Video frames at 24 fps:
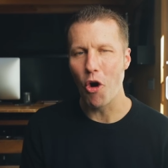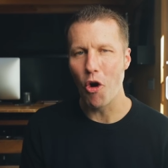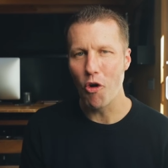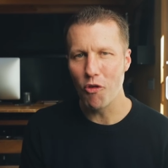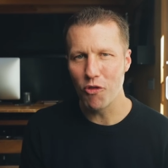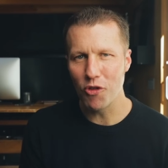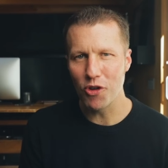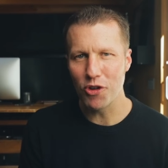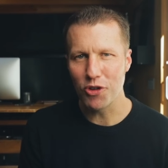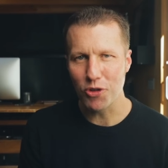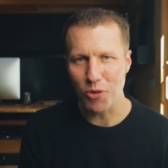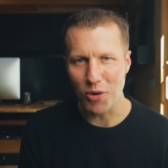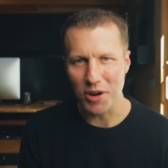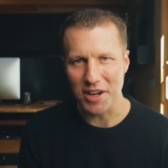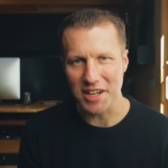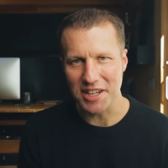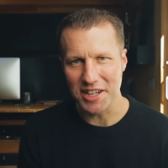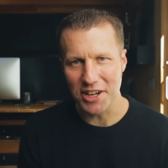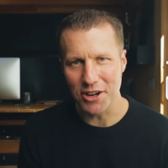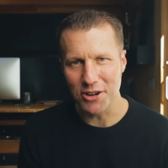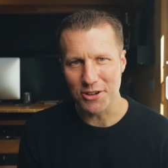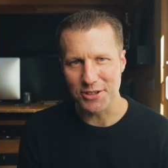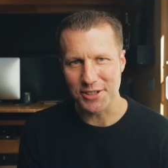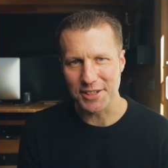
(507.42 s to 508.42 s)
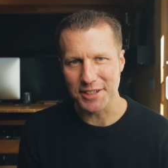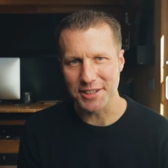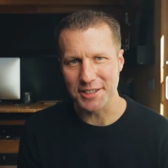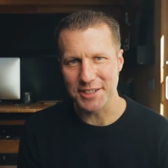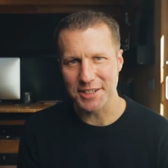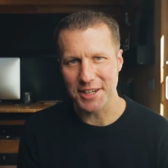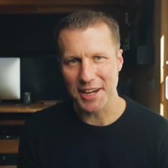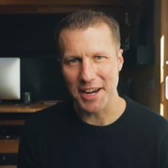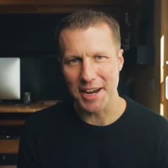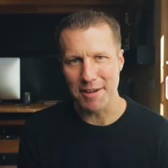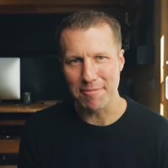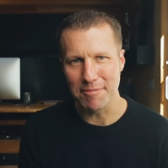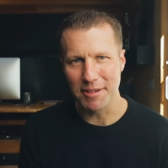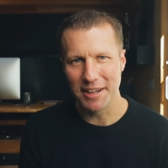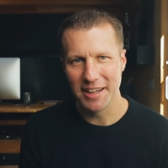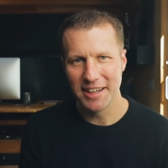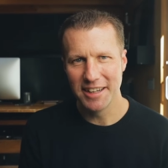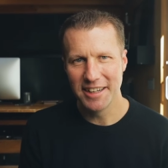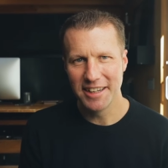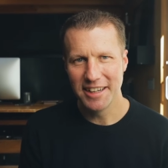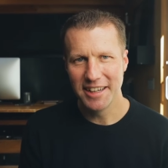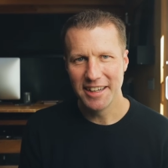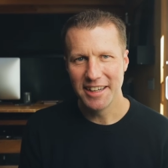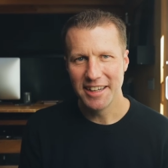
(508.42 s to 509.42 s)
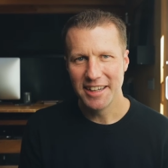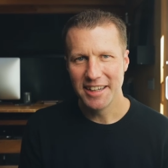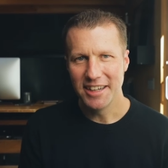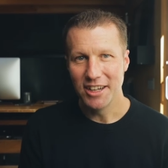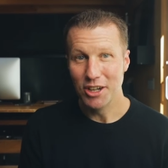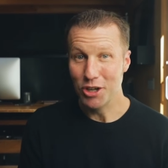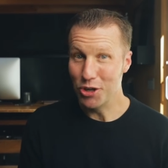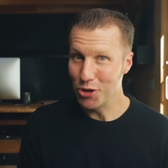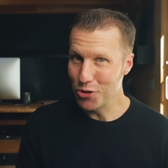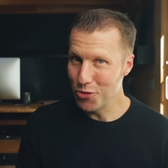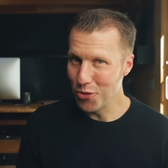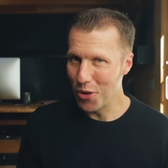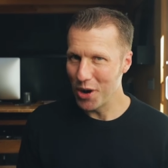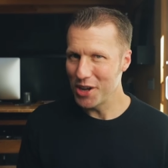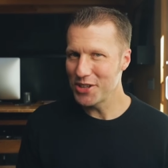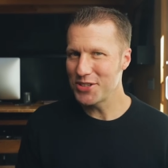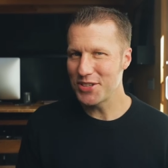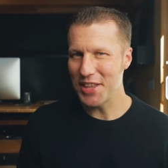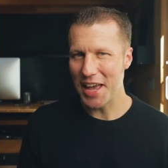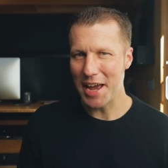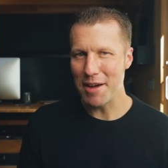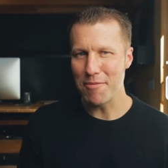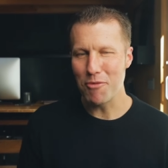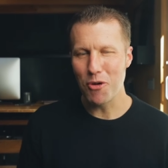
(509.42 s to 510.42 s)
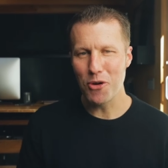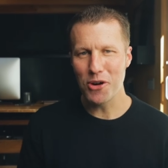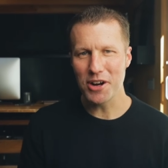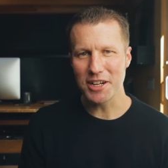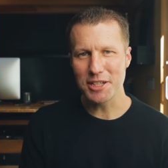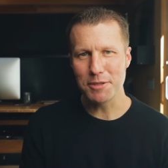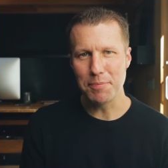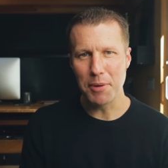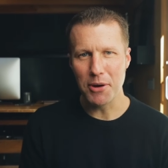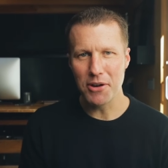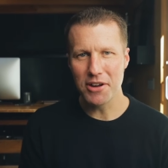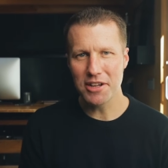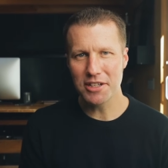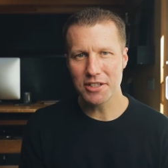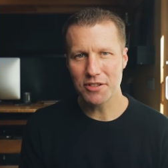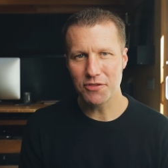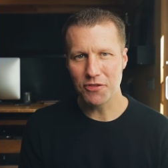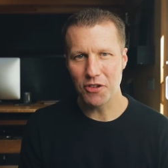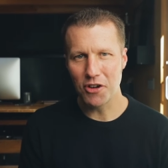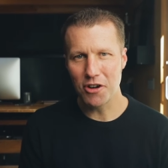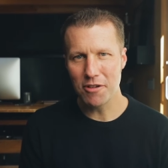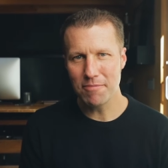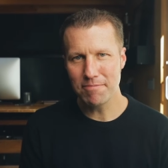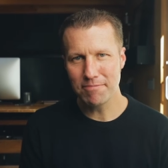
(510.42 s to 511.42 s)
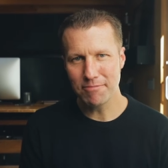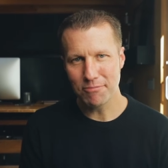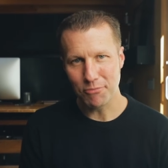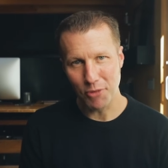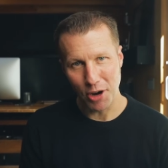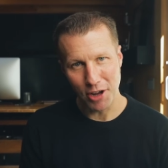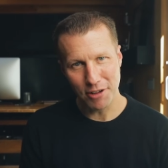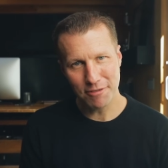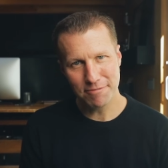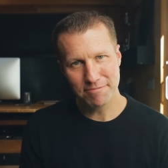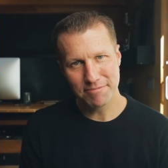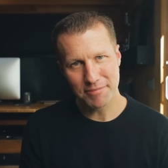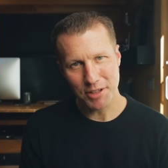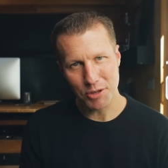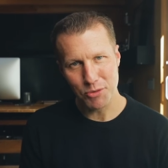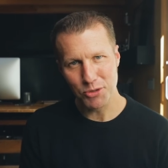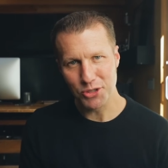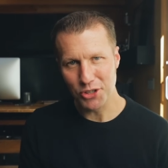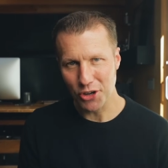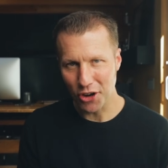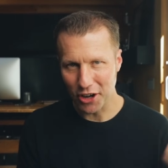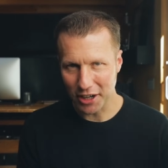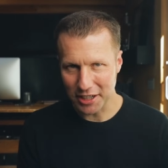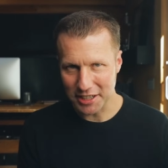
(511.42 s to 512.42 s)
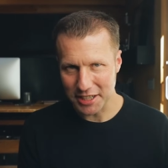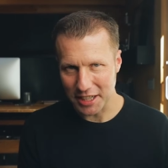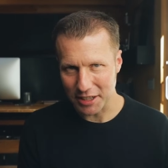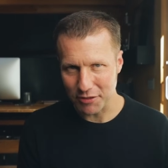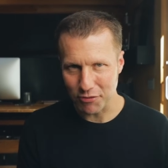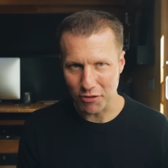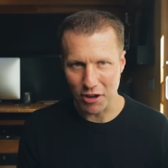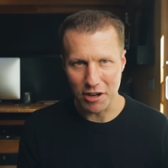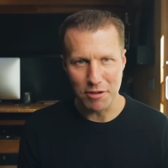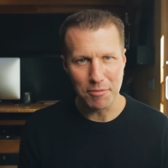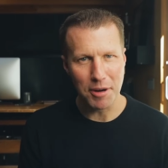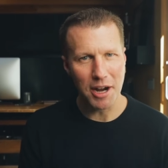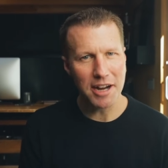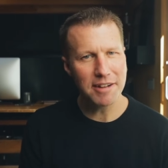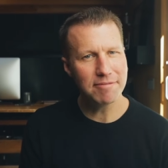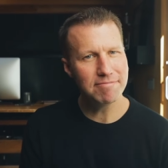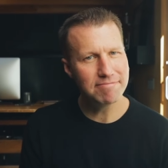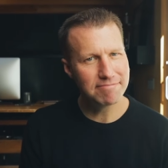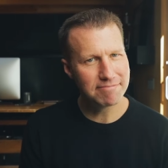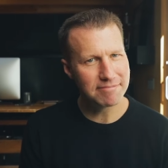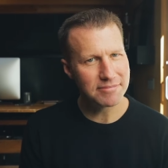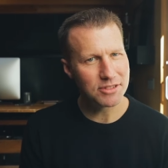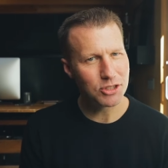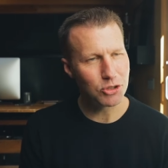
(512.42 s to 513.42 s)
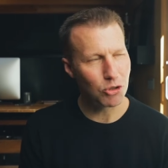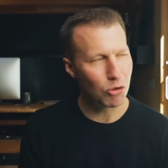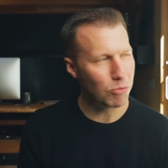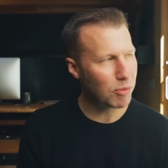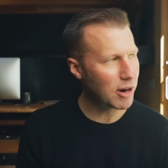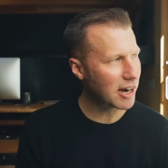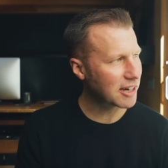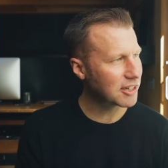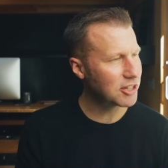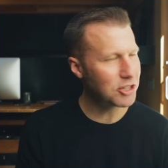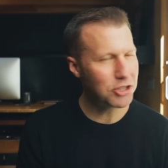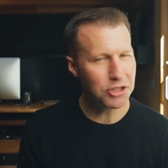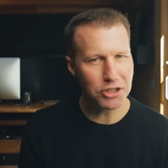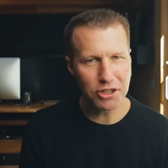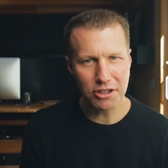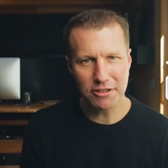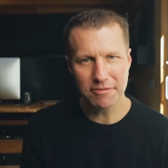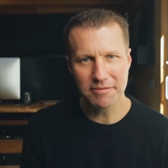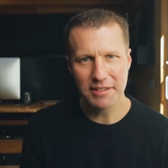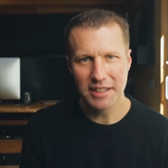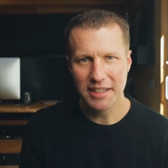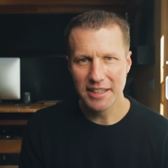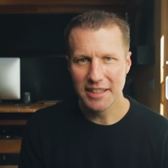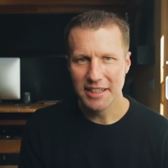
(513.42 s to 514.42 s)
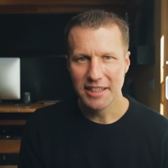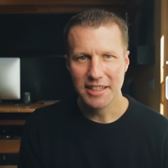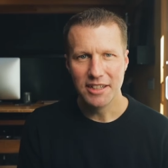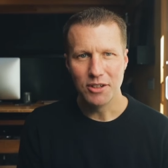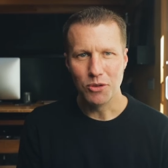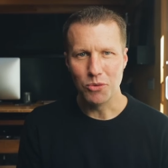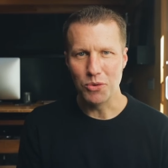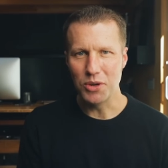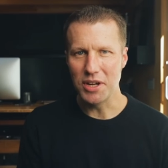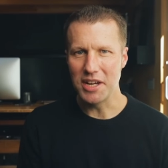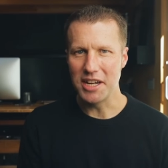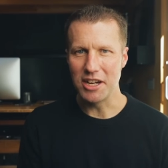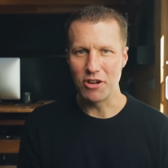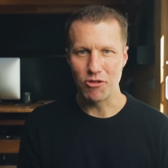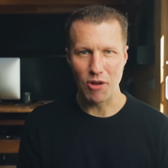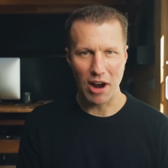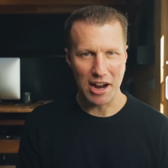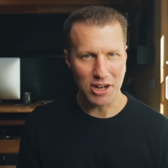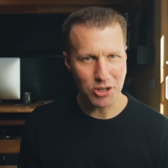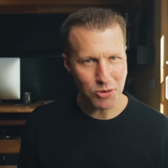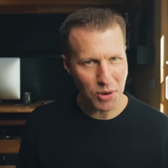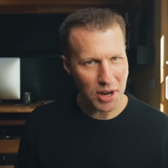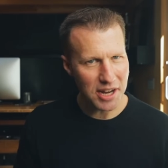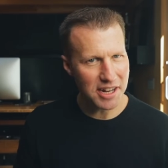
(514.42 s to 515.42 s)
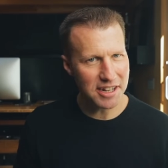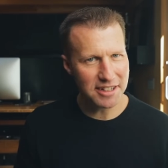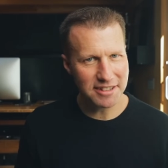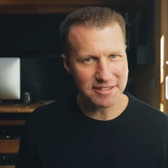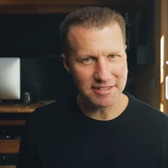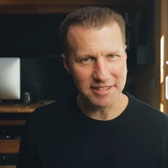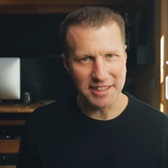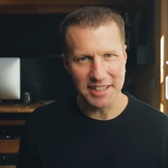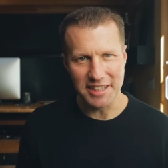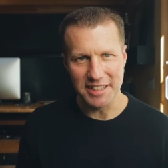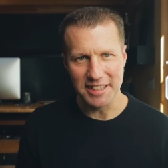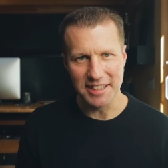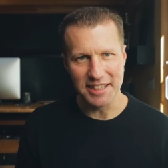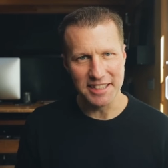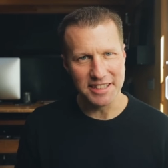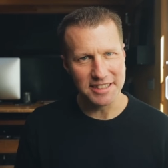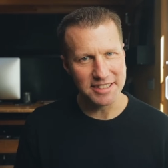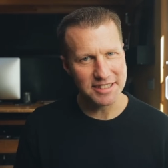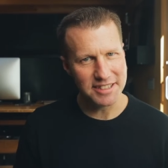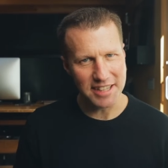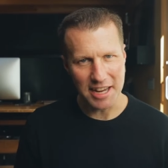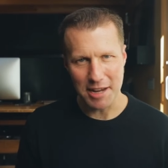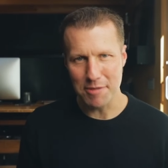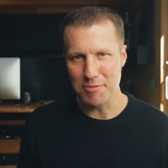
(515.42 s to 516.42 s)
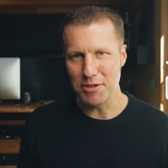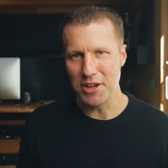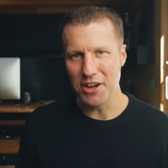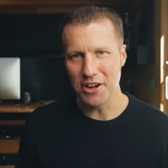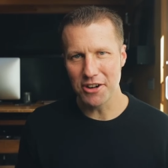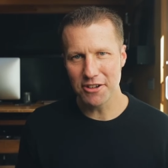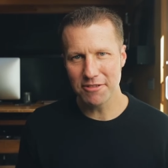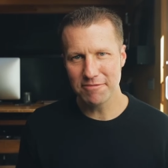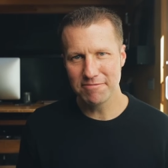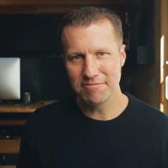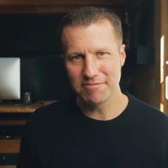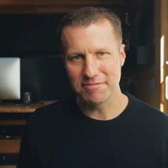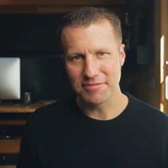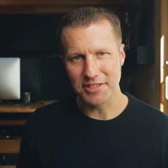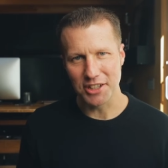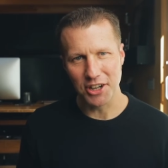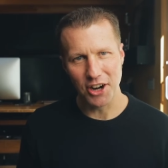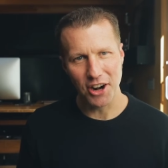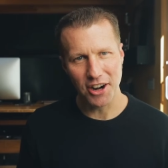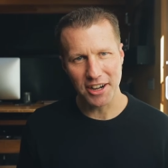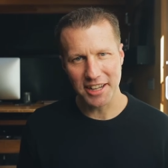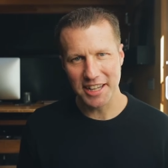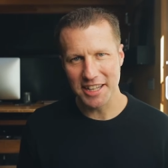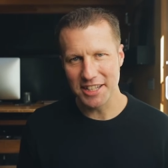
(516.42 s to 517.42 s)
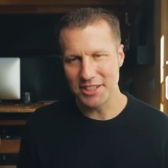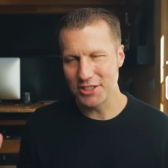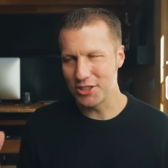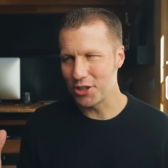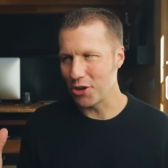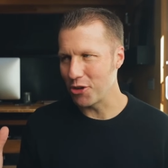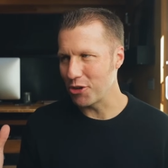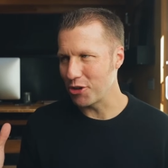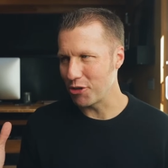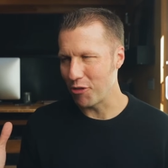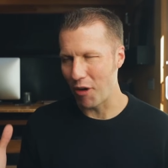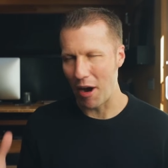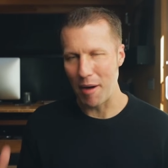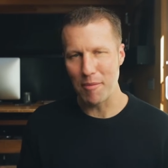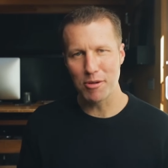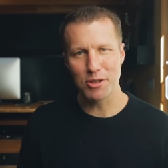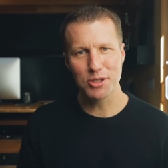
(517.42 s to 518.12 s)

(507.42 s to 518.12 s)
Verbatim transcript: over 20 years at the time. Who was that more experienced firm? Well, it was an architect friend of mine, sole practitioner. We graduated in the same year. You know, our kids go to grammar